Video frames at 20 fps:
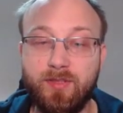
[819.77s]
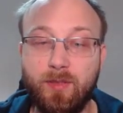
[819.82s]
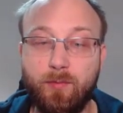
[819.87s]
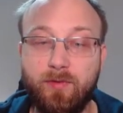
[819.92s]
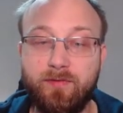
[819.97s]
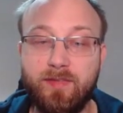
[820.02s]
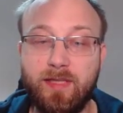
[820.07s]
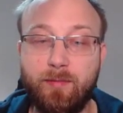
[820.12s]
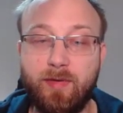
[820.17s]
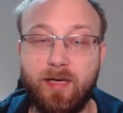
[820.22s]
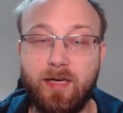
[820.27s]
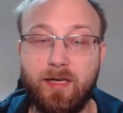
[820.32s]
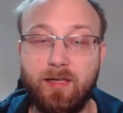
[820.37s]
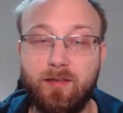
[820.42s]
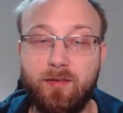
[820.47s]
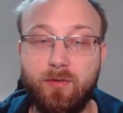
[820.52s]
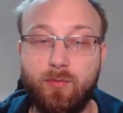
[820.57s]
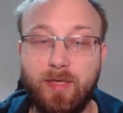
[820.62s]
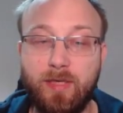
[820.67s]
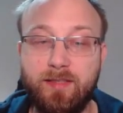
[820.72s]
Some of them
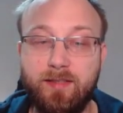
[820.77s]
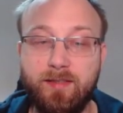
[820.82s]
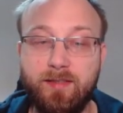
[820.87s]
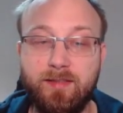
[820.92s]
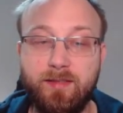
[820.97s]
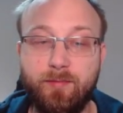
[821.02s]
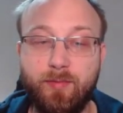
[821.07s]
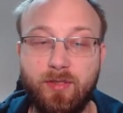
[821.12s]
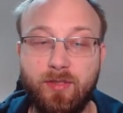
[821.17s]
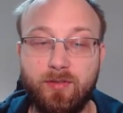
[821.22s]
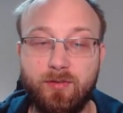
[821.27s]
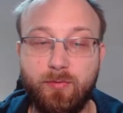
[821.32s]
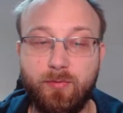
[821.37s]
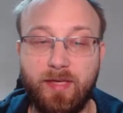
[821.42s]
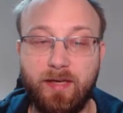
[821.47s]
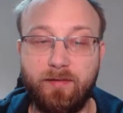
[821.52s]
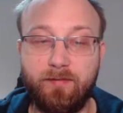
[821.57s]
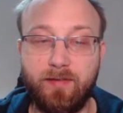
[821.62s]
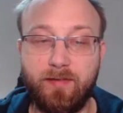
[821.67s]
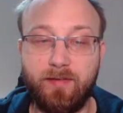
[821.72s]
are quite easy because
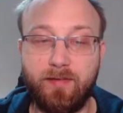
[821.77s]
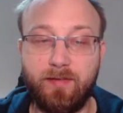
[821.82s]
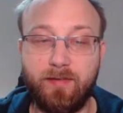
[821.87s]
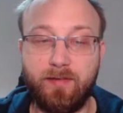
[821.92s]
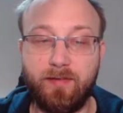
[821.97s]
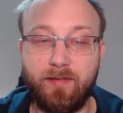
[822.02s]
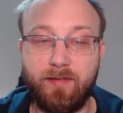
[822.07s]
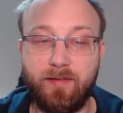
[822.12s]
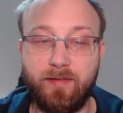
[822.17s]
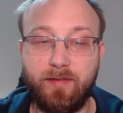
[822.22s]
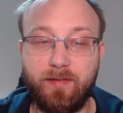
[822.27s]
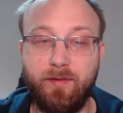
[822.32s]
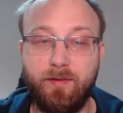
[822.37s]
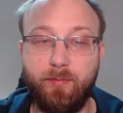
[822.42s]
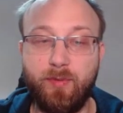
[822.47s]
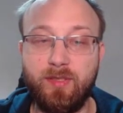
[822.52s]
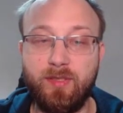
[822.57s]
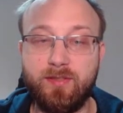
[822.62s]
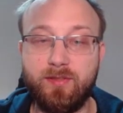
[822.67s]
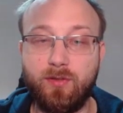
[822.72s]
we have like a
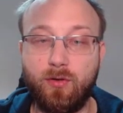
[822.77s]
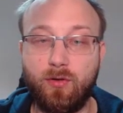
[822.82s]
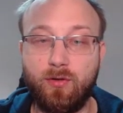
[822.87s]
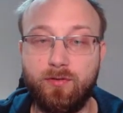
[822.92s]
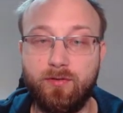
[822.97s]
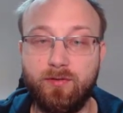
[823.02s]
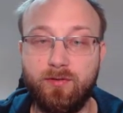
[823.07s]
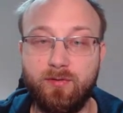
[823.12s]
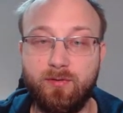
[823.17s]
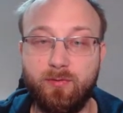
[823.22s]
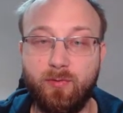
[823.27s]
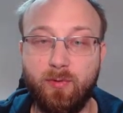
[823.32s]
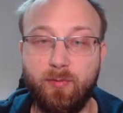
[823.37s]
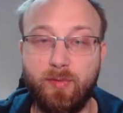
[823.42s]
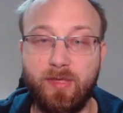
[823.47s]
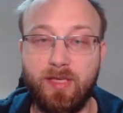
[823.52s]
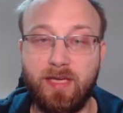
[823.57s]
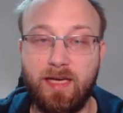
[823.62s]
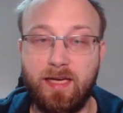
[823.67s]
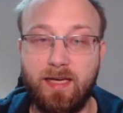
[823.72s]
VP XOR. It will
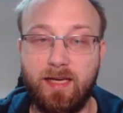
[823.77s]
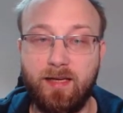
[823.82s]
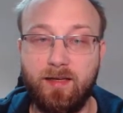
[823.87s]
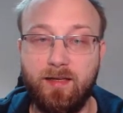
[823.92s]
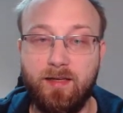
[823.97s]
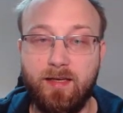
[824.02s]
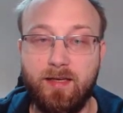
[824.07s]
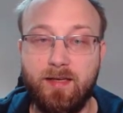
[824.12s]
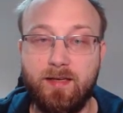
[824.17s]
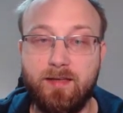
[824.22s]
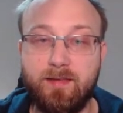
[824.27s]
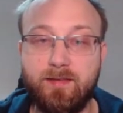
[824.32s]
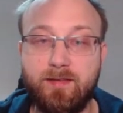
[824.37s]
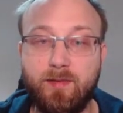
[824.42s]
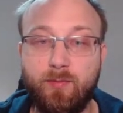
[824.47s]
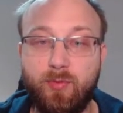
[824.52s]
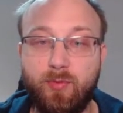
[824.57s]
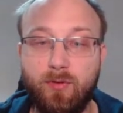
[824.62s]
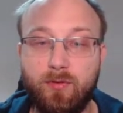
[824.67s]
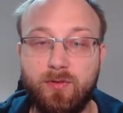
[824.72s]
be a
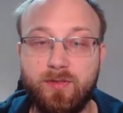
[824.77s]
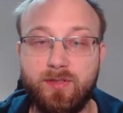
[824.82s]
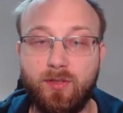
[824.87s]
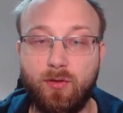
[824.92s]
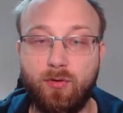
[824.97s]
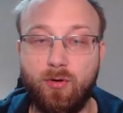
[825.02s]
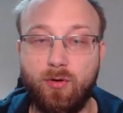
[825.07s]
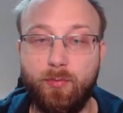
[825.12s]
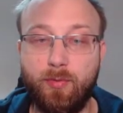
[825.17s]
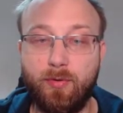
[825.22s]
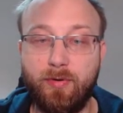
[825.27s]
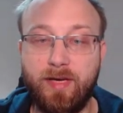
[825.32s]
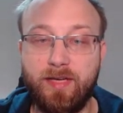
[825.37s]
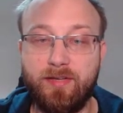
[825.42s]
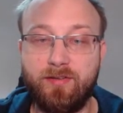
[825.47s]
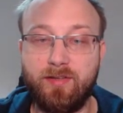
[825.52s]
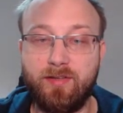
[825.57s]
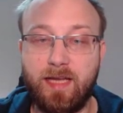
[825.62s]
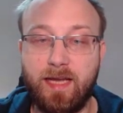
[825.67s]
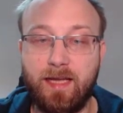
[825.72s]
simple XOR
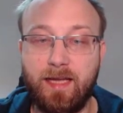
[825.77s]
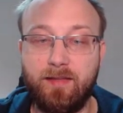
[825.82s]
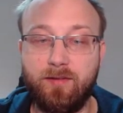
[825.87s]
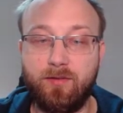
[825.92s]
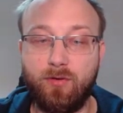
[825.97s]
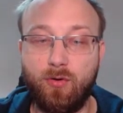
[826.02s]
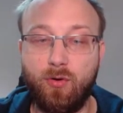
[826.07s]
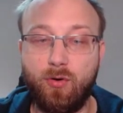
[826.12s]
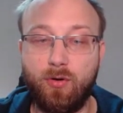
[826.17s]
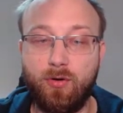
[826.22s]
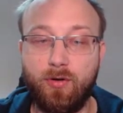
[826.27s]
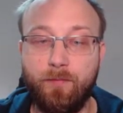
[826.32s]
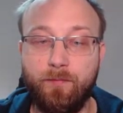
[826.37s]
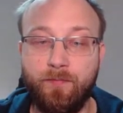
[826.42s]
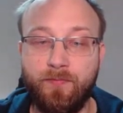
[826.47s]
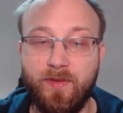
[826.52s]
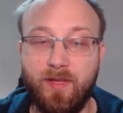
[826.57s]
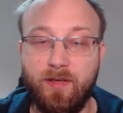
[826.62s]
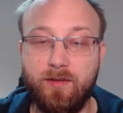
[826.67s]
operation and or.